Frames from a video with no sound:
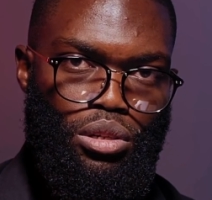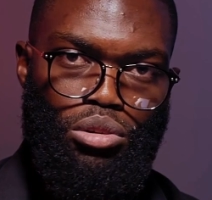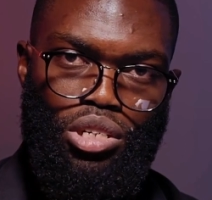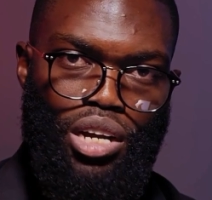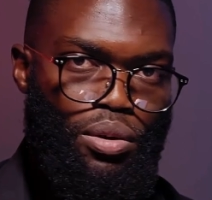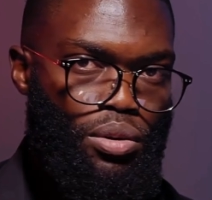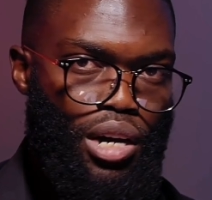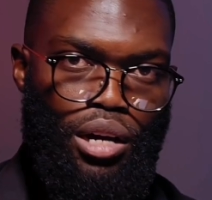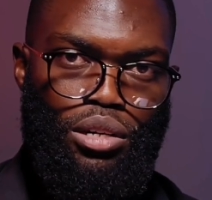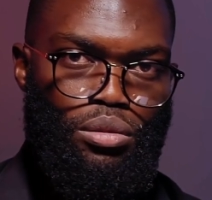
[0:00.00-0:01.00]
You shall not
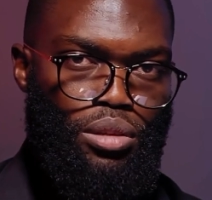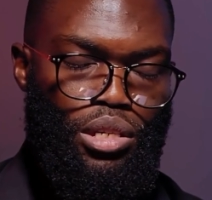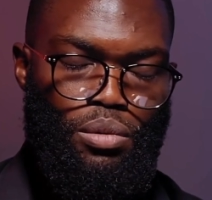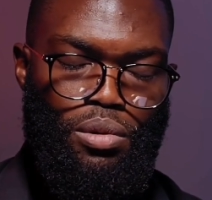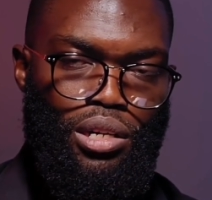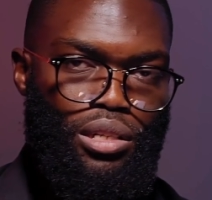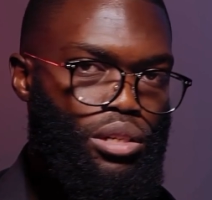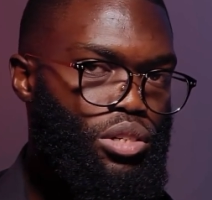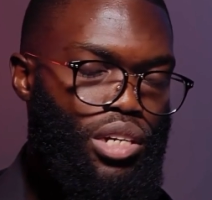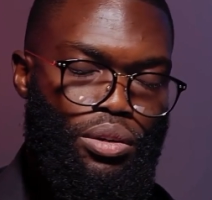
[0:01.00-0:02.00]
add to these words.
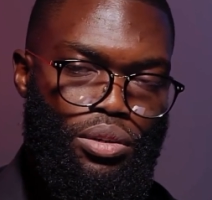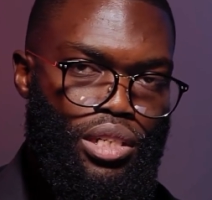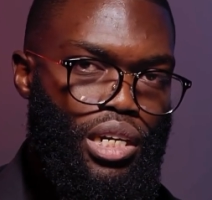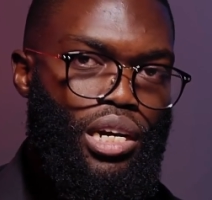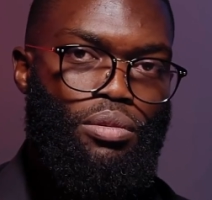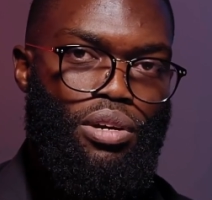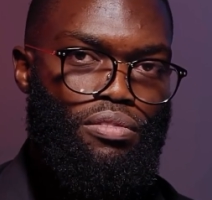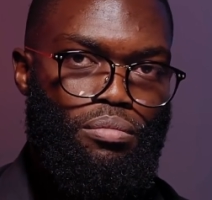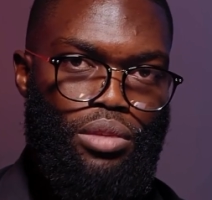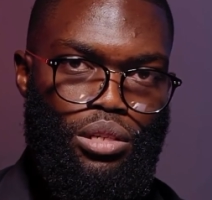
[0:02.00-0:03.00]
You shall not take away
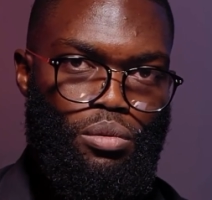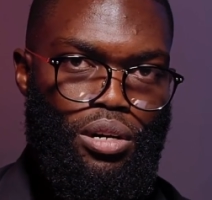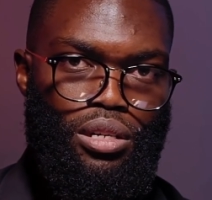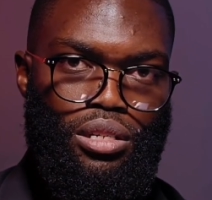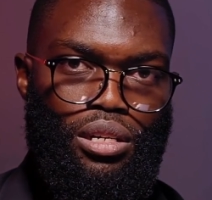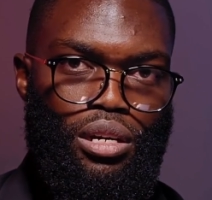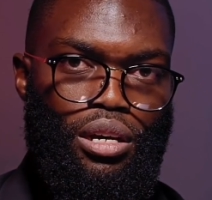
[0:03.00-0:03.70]
from these words.